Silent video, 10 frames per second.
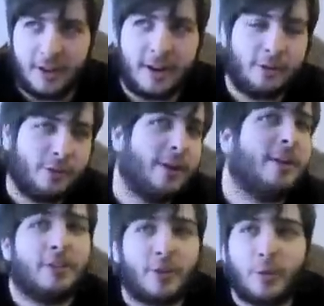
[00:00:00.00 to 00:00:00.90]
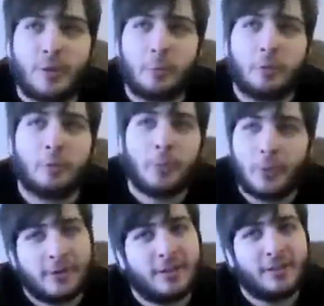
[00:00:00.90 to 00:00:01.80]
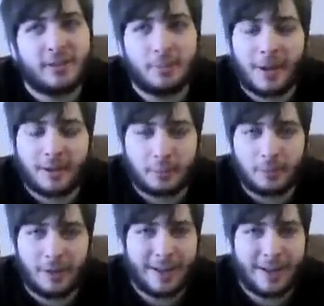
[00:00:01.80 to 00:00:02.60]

and try to score the most points as possible.